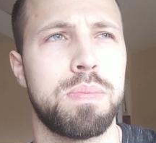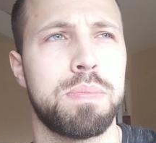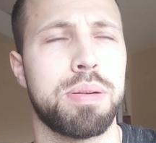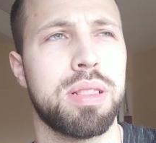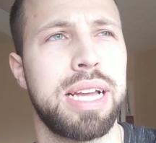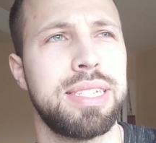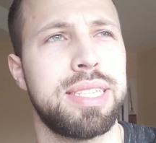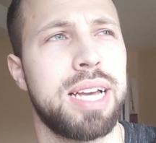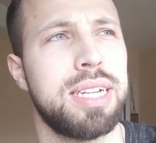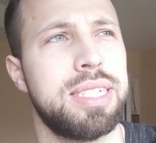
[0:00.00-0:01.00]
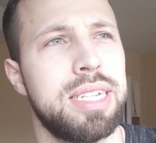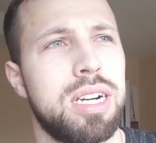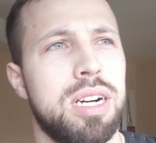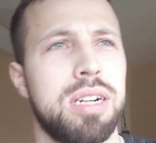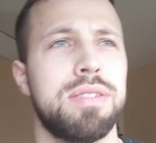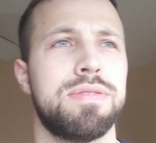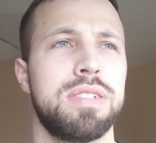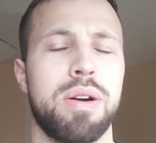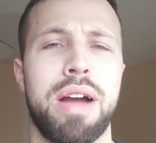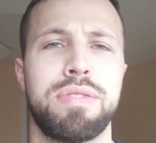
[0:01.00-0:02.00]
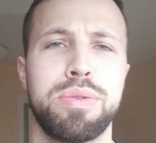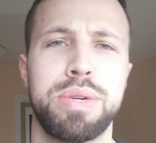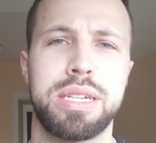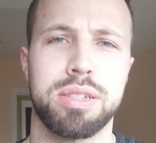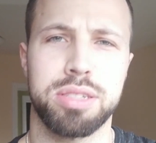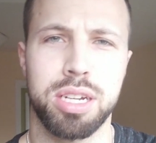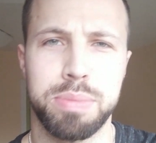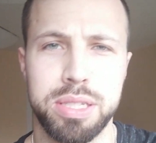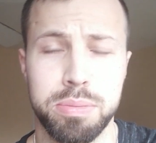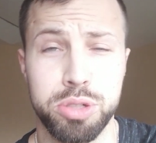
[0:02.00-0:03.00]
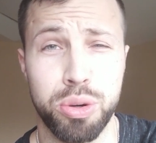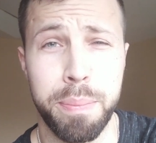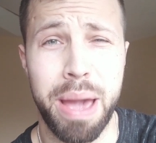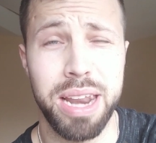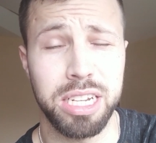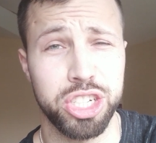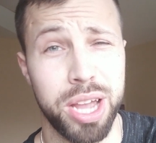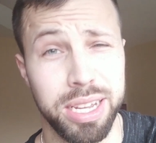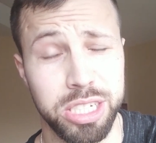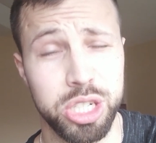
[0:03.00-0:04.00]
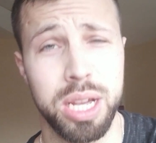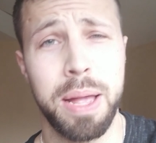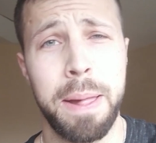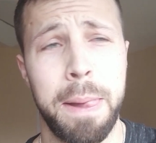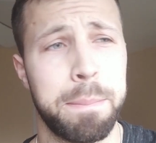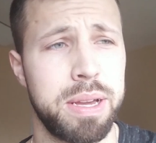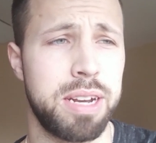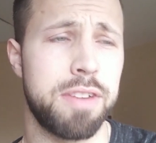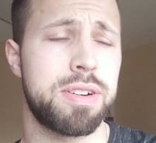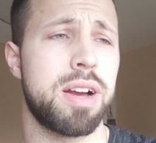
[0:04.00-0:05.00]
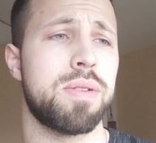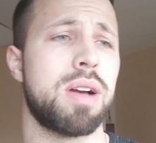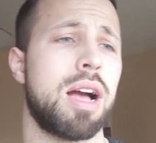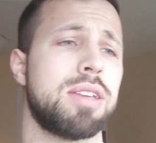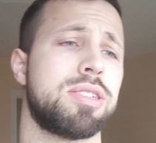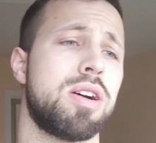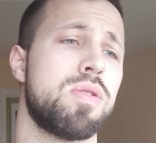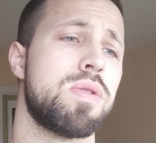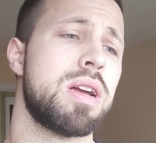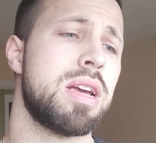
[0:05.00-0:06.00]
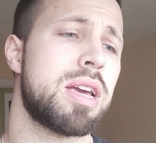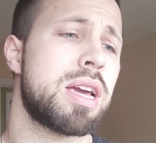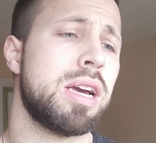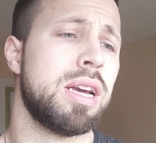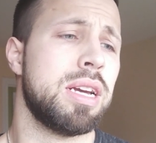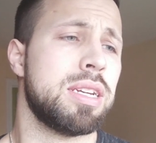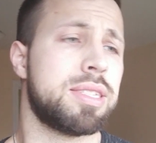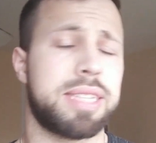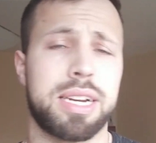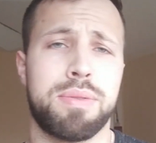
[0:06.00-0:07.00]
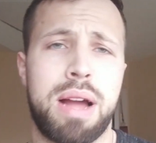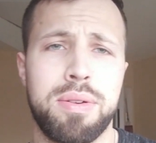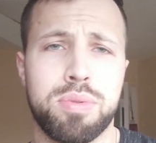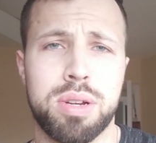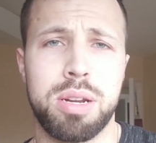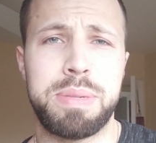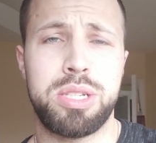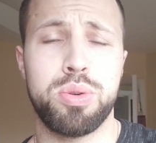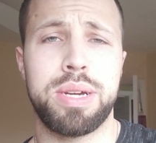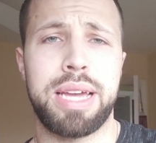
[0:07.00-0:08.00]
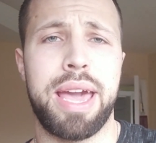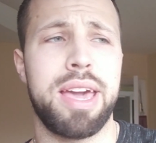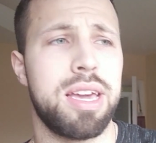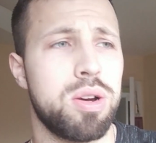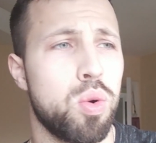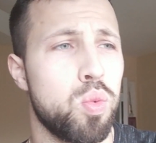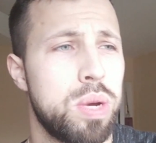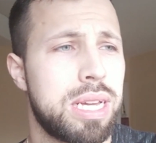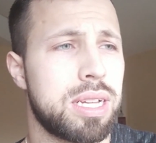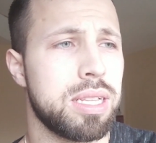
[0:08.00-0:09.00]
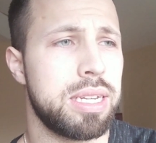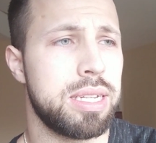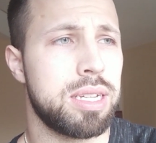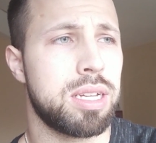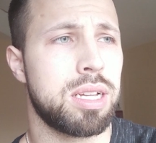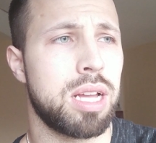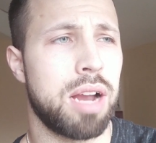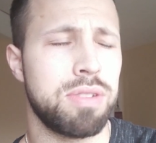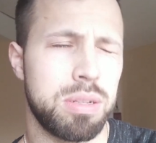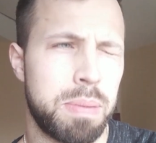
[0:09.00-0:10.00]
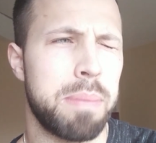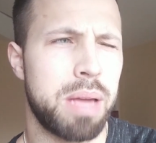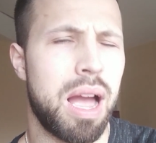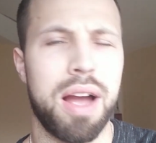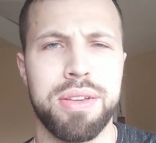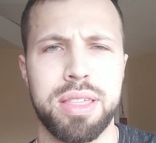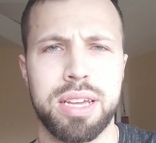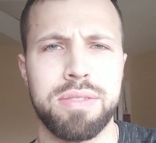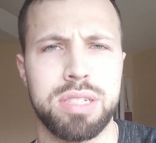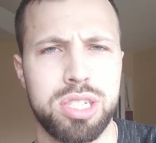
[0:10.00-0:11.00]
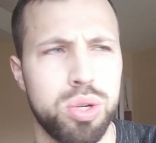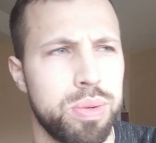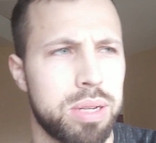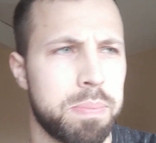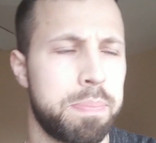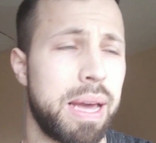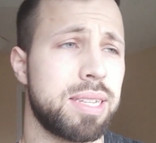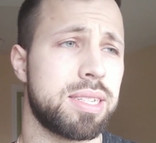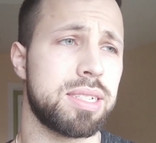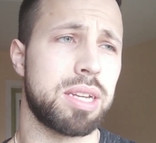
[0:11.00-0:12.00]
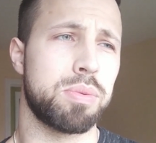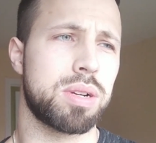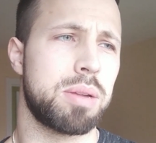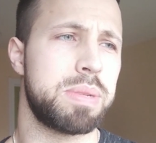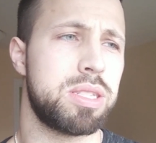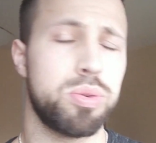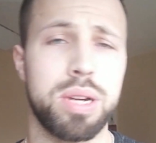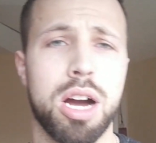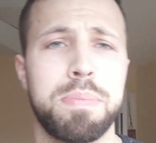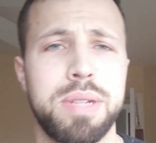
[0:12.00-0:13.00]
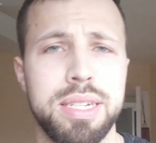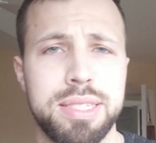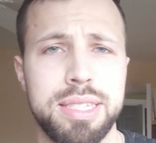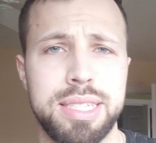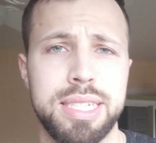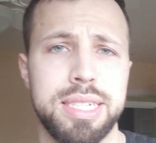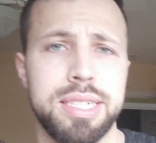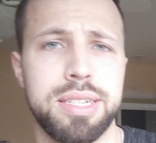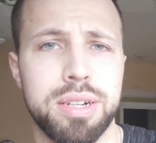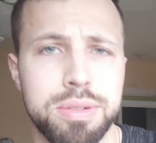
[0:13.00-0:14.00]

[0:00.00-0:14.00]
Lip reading: place the idea of, every week there's going to be some dramatic change, but you never know. So stick around. We're going to be doing a weekly, every 2 week basis, and we're going to be doing updates to see,